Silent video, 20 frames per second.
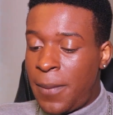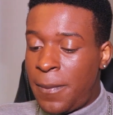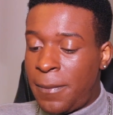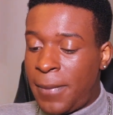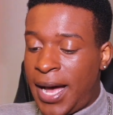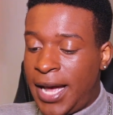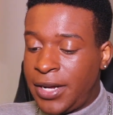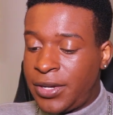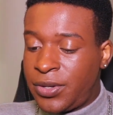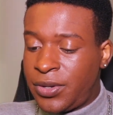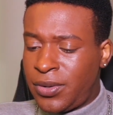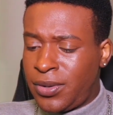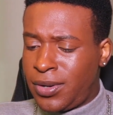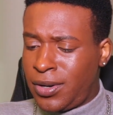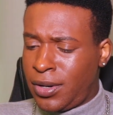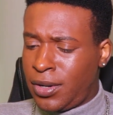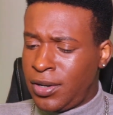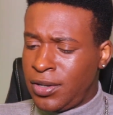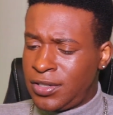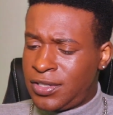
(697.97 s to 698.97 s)

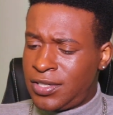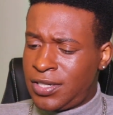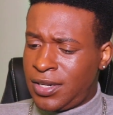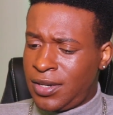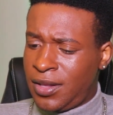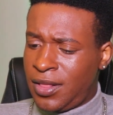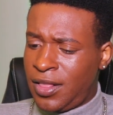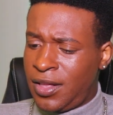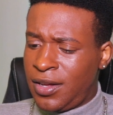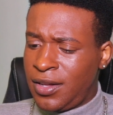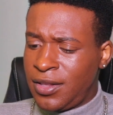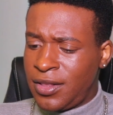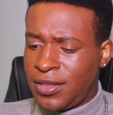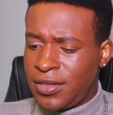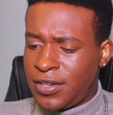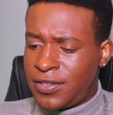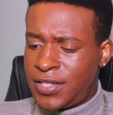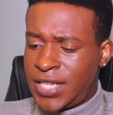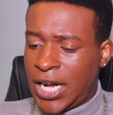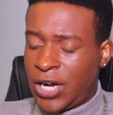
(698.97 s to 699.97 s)
Michael Ertel
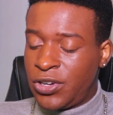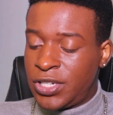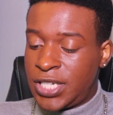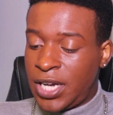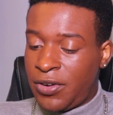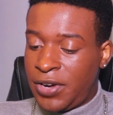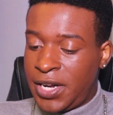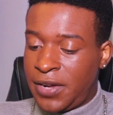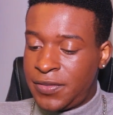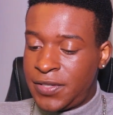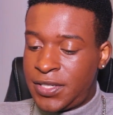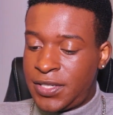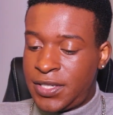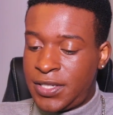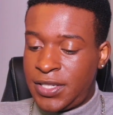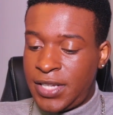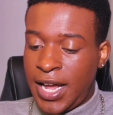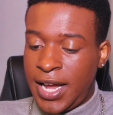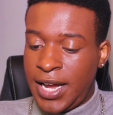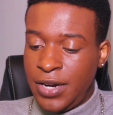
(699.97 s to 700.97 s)
the Secretary of
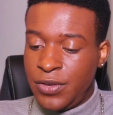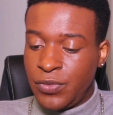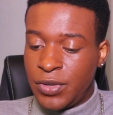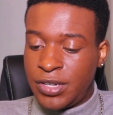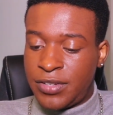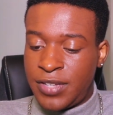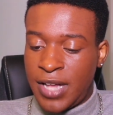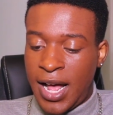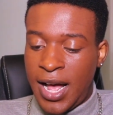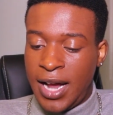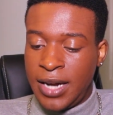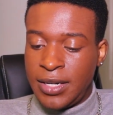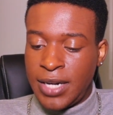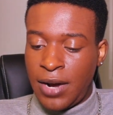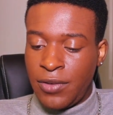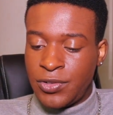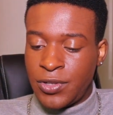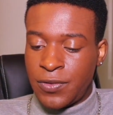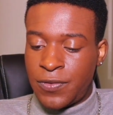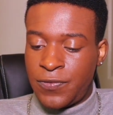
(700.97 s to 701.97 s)
State resigned
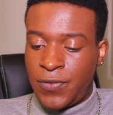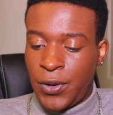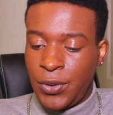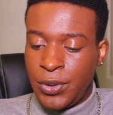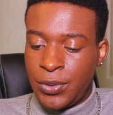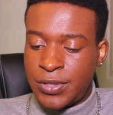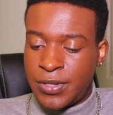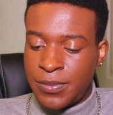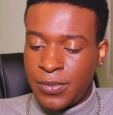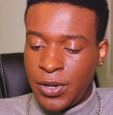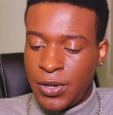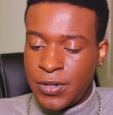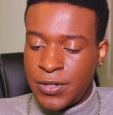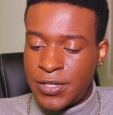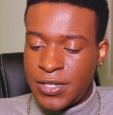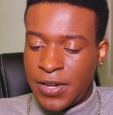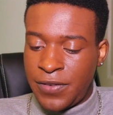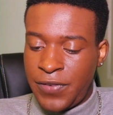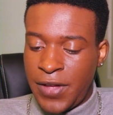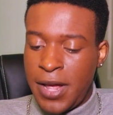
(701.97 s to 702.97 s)
after photos
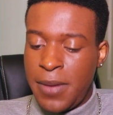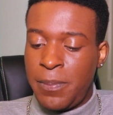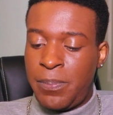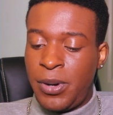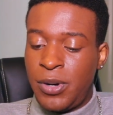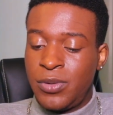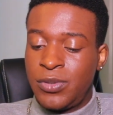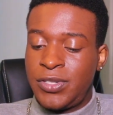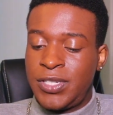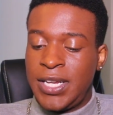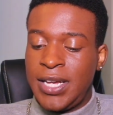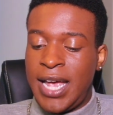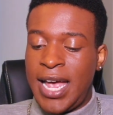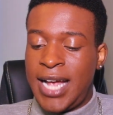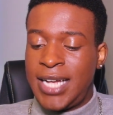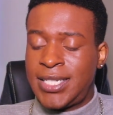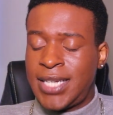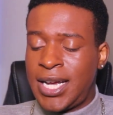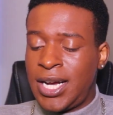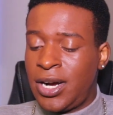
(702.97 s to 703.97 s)
emerged of him posing
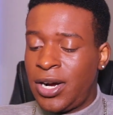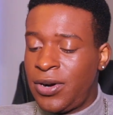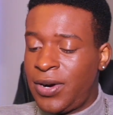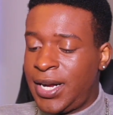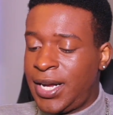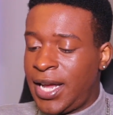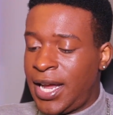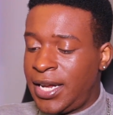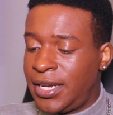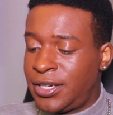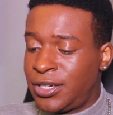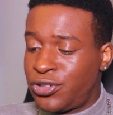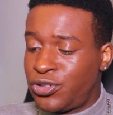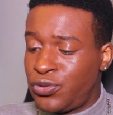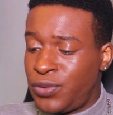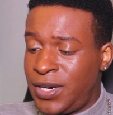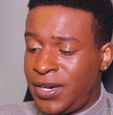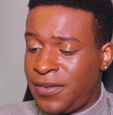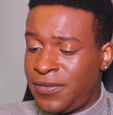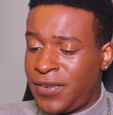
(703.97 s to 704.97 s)
as a Hurricane
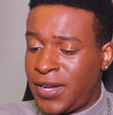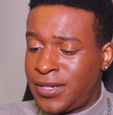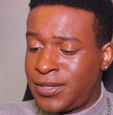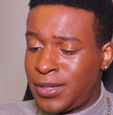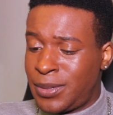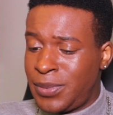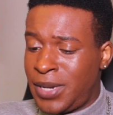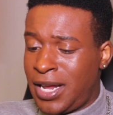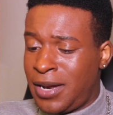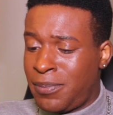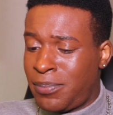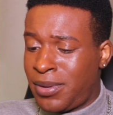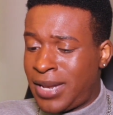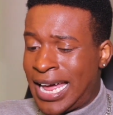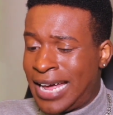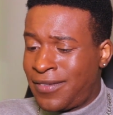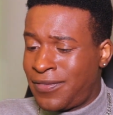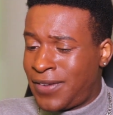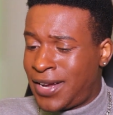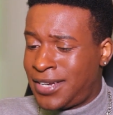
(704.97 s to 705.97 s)
Katrina victim in
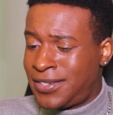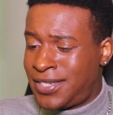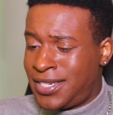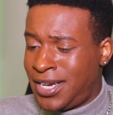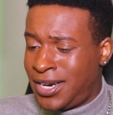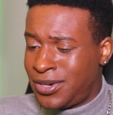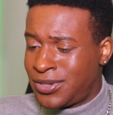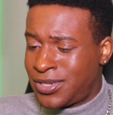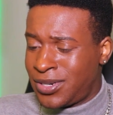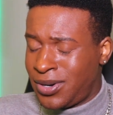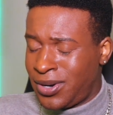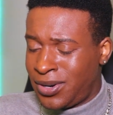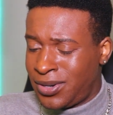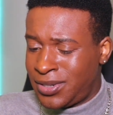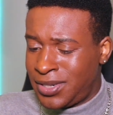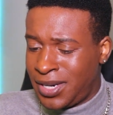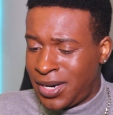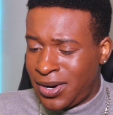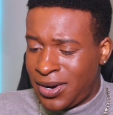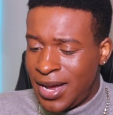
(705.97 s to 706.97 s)
blackface years
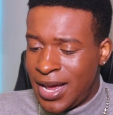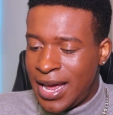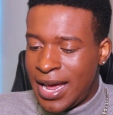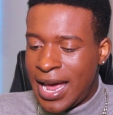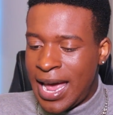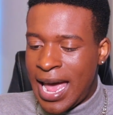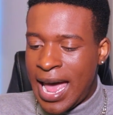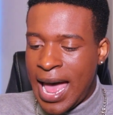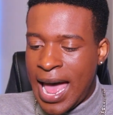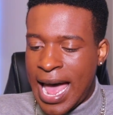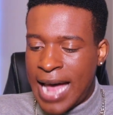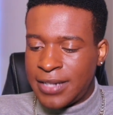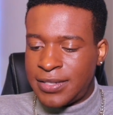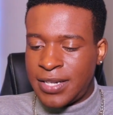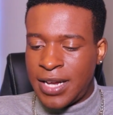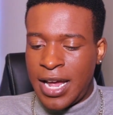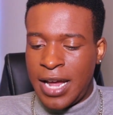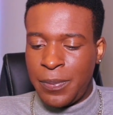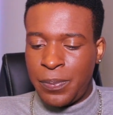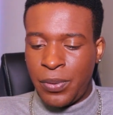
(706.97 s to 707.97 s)
earlier
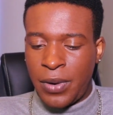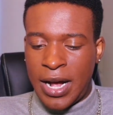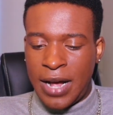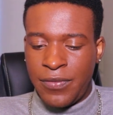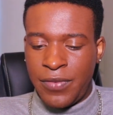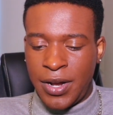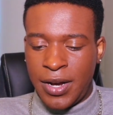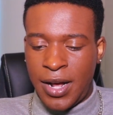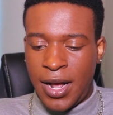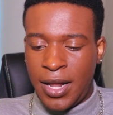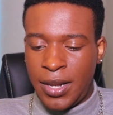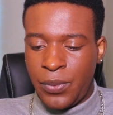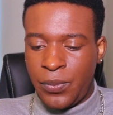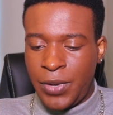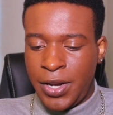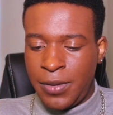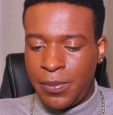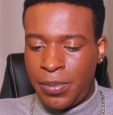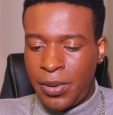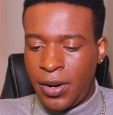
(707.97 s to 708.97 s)
at a private
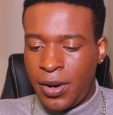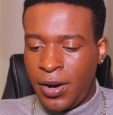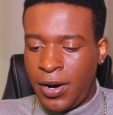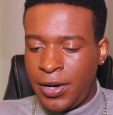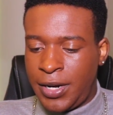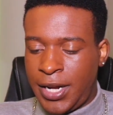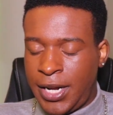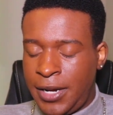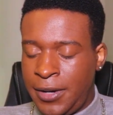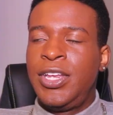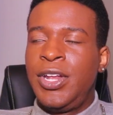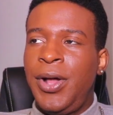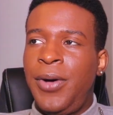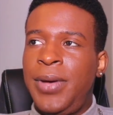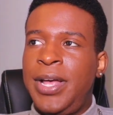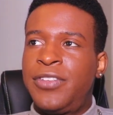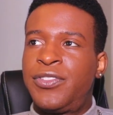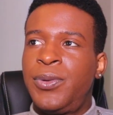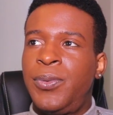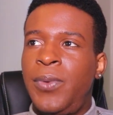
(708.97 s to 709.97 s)
Halloween party. You
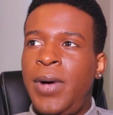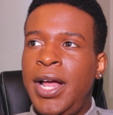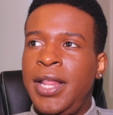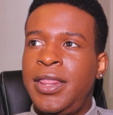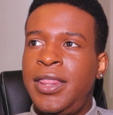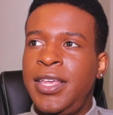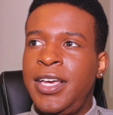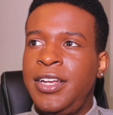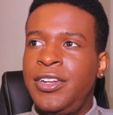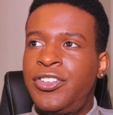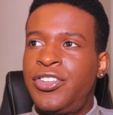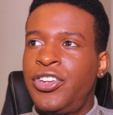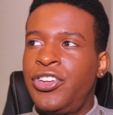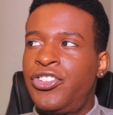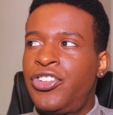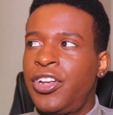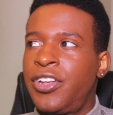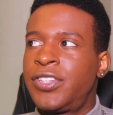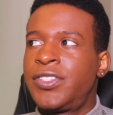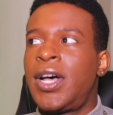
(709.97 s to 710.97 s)
know, it's one thing to
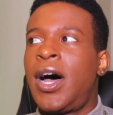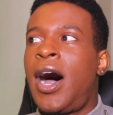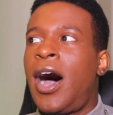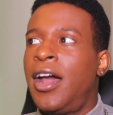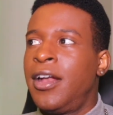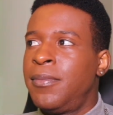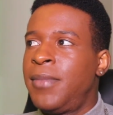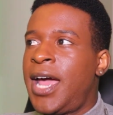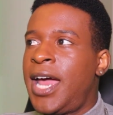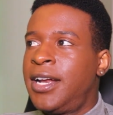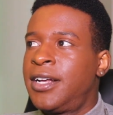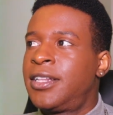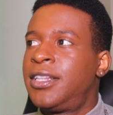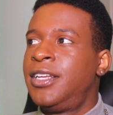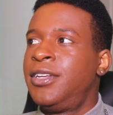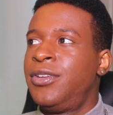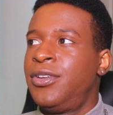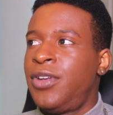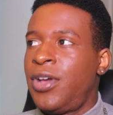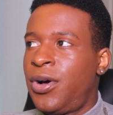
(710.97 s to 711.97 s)
just
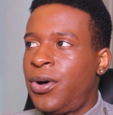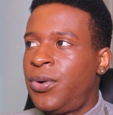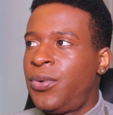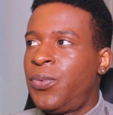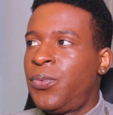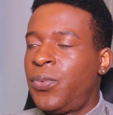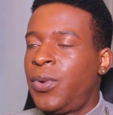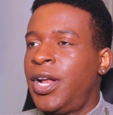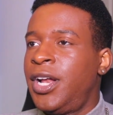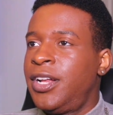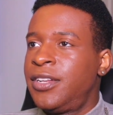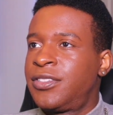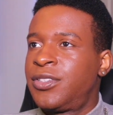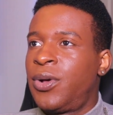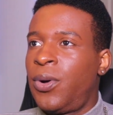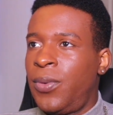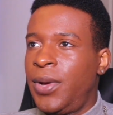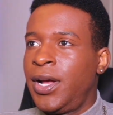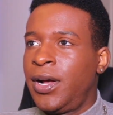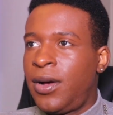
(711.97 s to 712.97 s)
automatically know what is
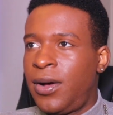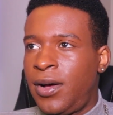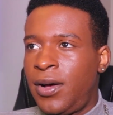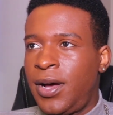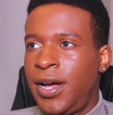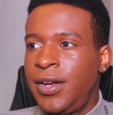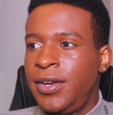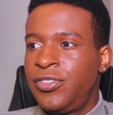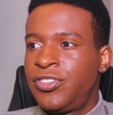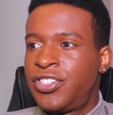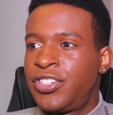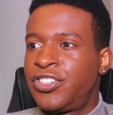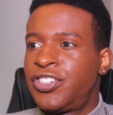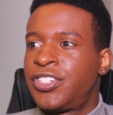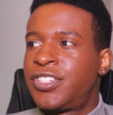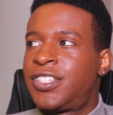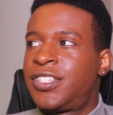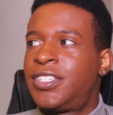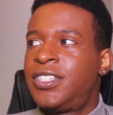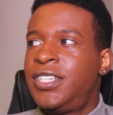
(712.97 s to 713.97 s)
going on and to
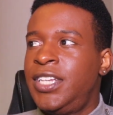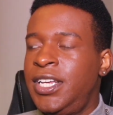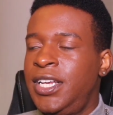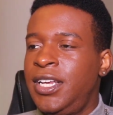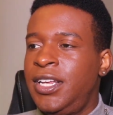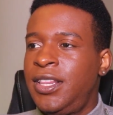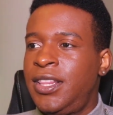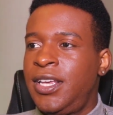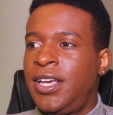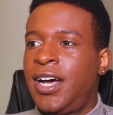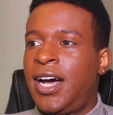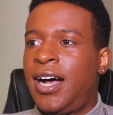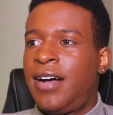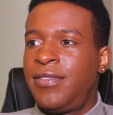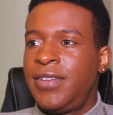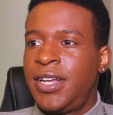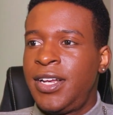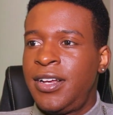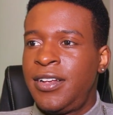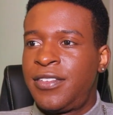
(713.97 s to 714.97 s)
just see the
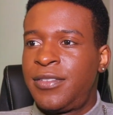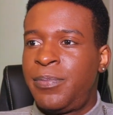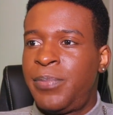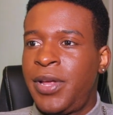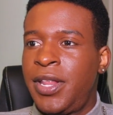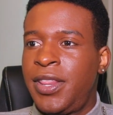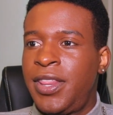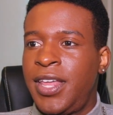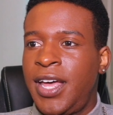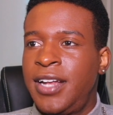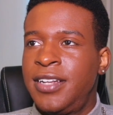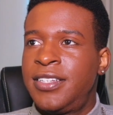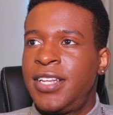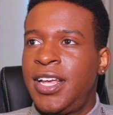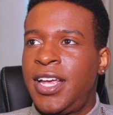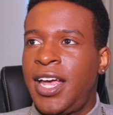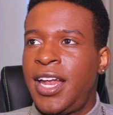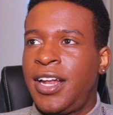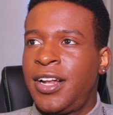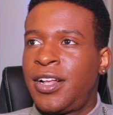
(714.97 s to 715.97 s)
obvious, but then to
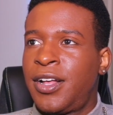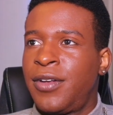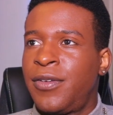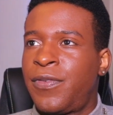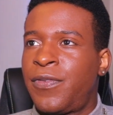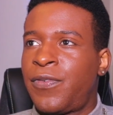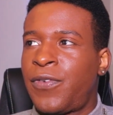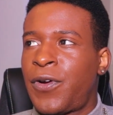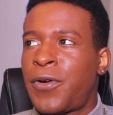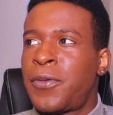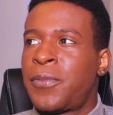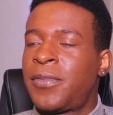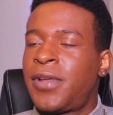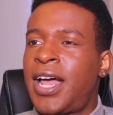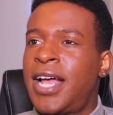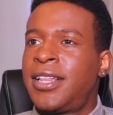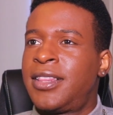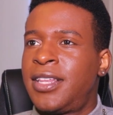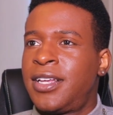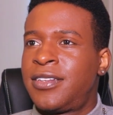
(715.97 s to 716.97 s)
get it confirmed
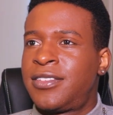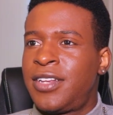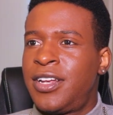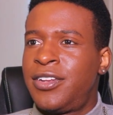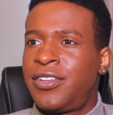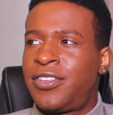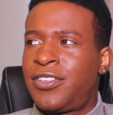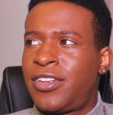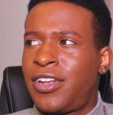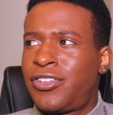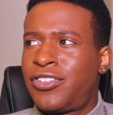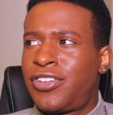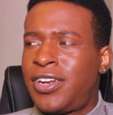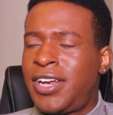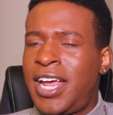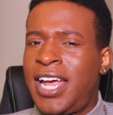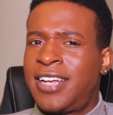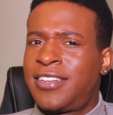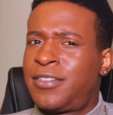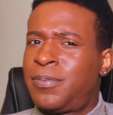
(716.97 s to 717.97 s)
like this in such
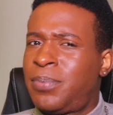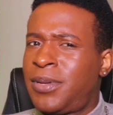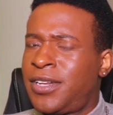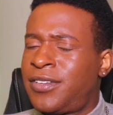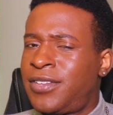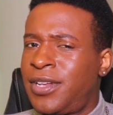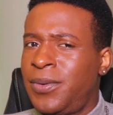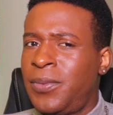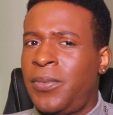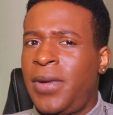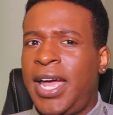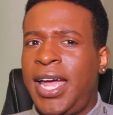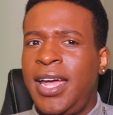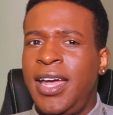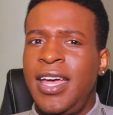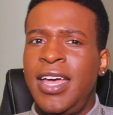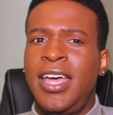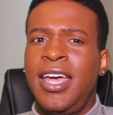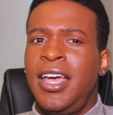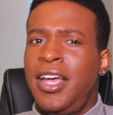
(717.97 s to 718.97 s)
an explicit
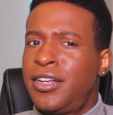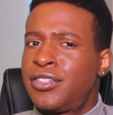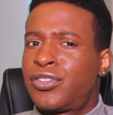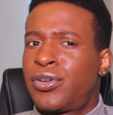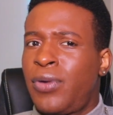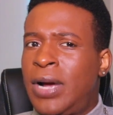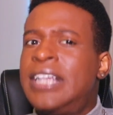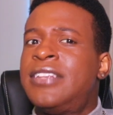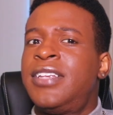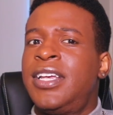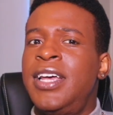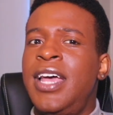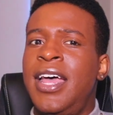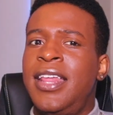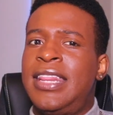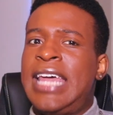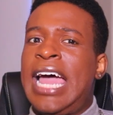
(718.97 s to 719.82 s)
way is crazy.